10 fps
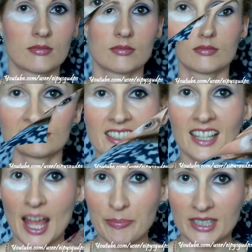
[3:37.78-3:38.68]
Blend
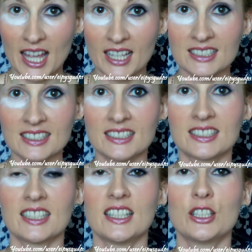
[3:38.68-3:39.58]
Lap
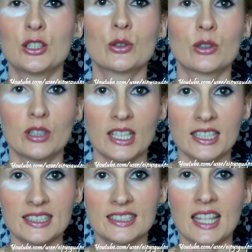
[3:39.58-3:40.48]
Dance into
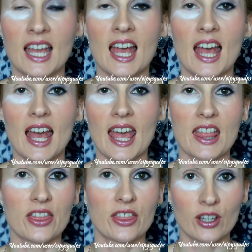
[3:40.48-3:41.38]
crease
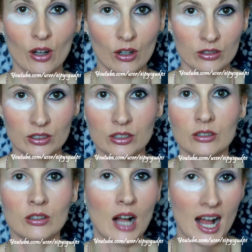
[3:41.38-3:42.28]
and
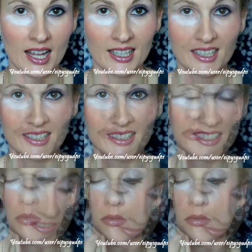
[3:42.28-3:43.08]
onto eyelid.